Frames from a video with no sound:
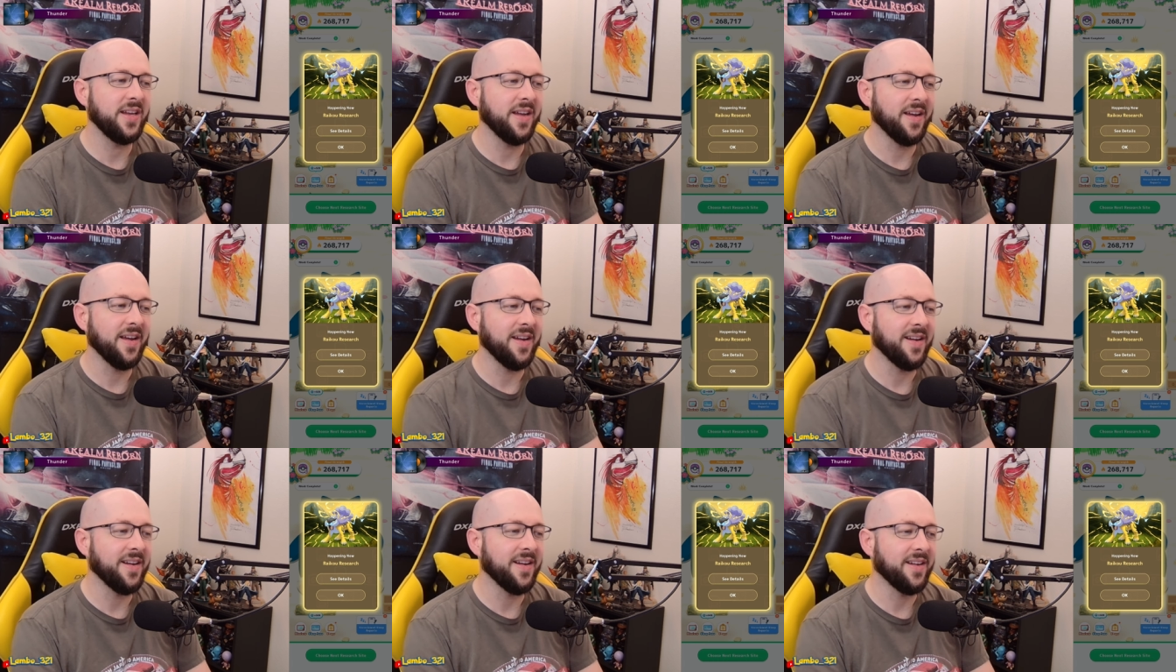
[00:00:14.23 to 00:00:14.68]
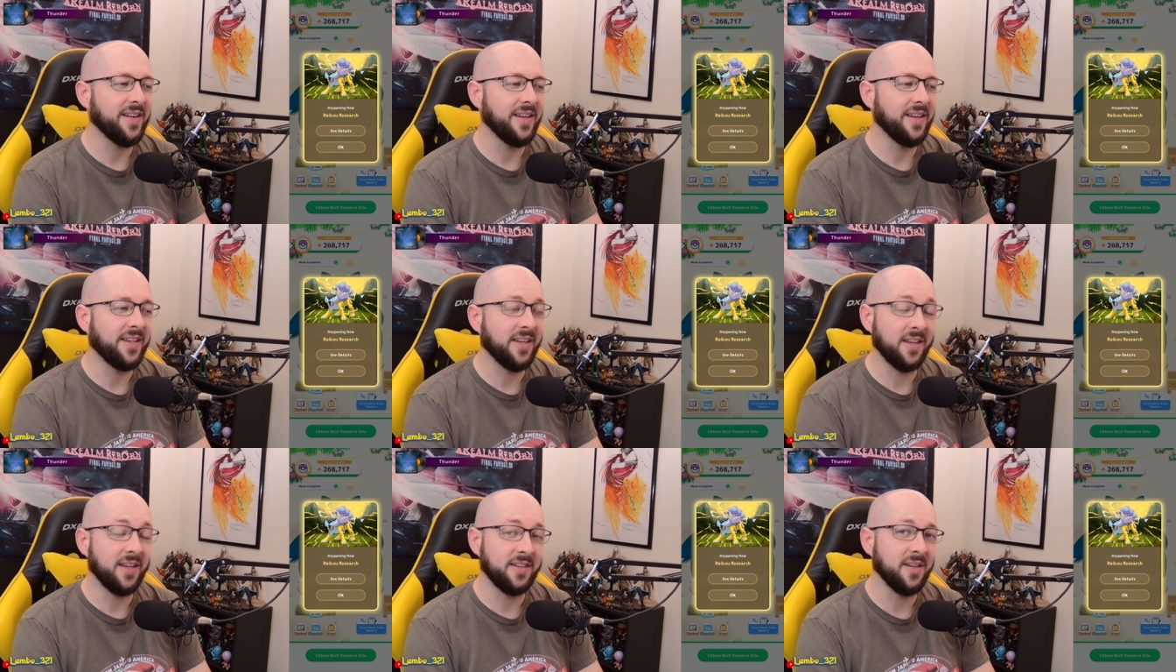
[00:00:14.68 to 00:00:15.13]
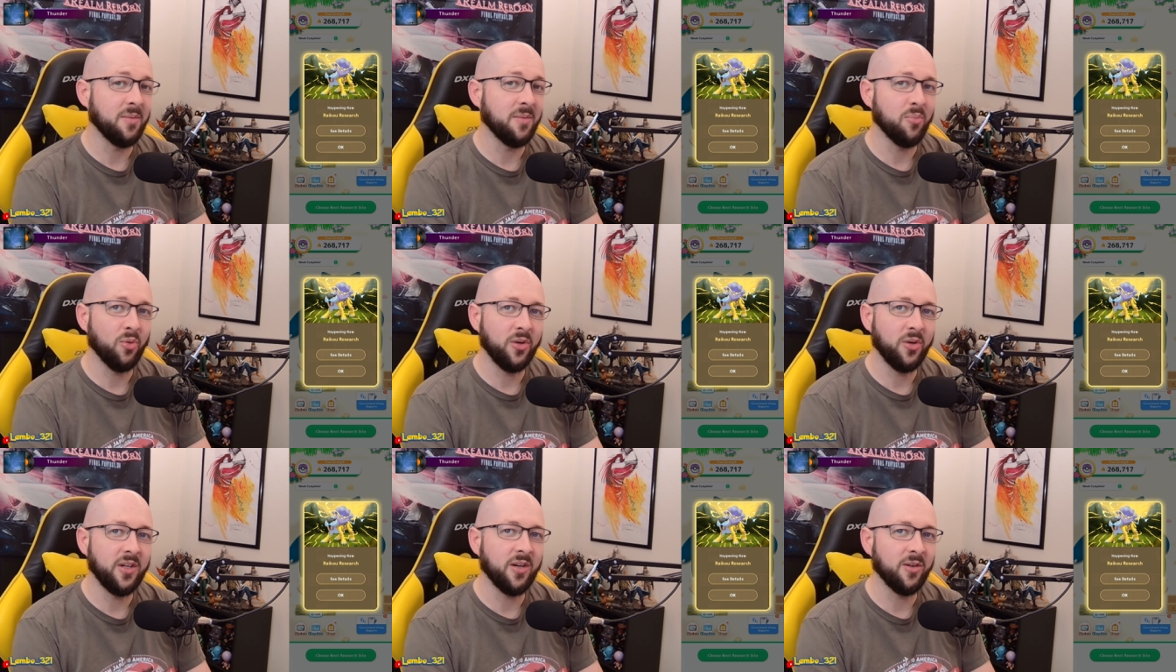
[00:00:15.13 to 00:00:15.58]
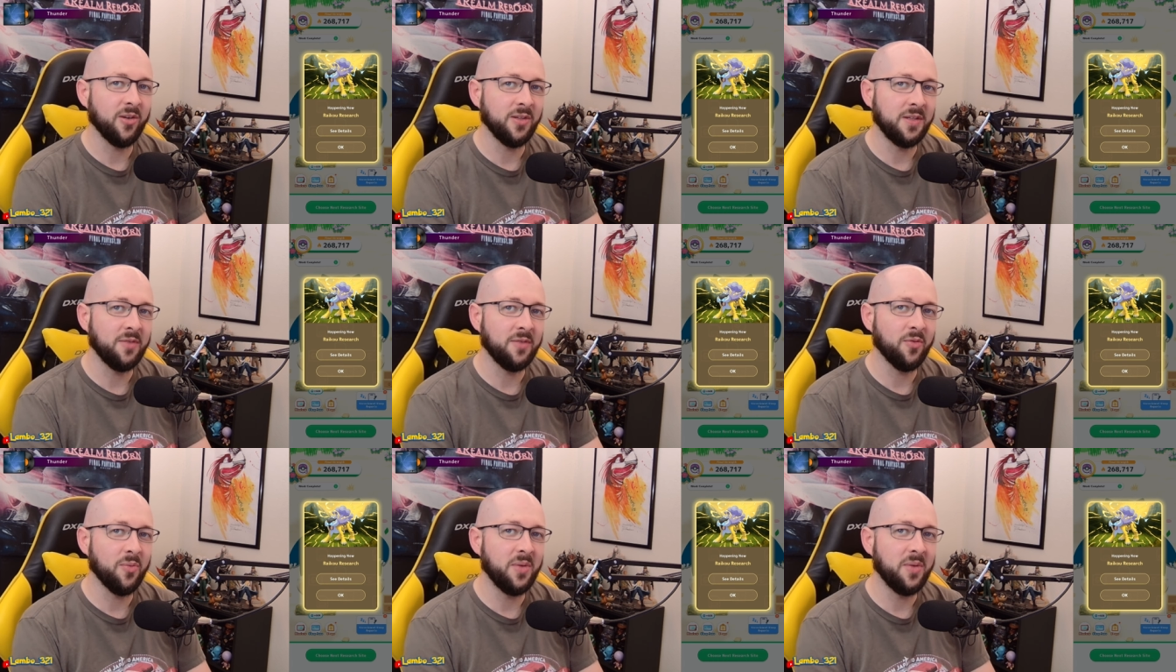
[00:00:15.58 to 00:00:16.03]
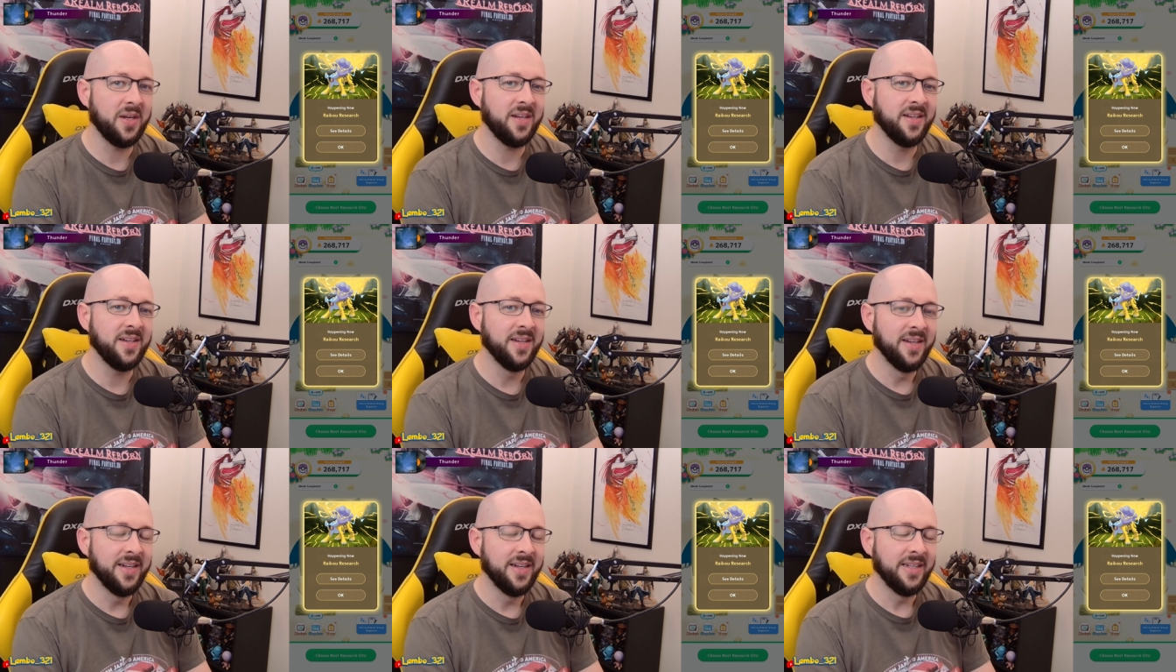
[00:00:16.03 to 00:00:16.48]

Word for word: Uh, it kicked in pretty early for me,